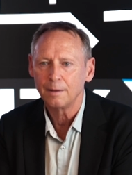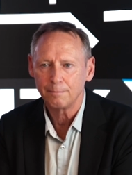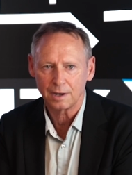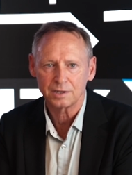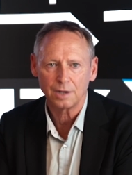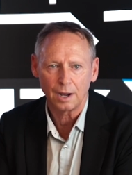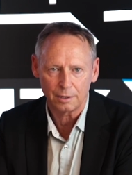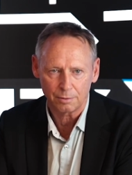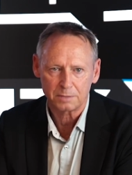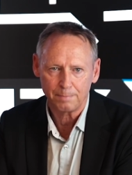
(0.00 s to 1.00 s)
but are starting
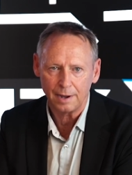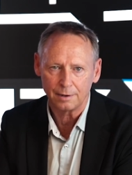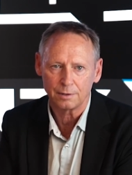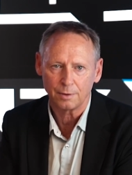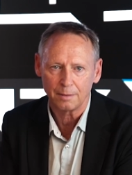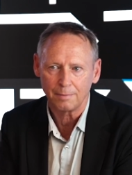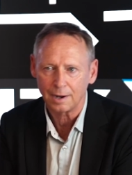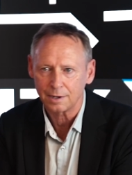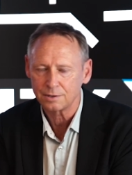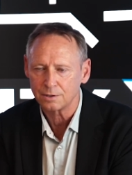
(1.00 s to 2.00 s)
to expand into other
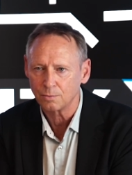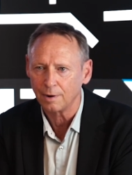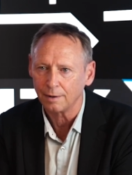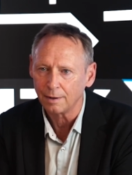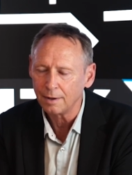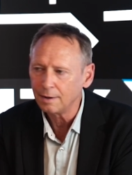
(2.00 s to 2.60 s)
markets as well.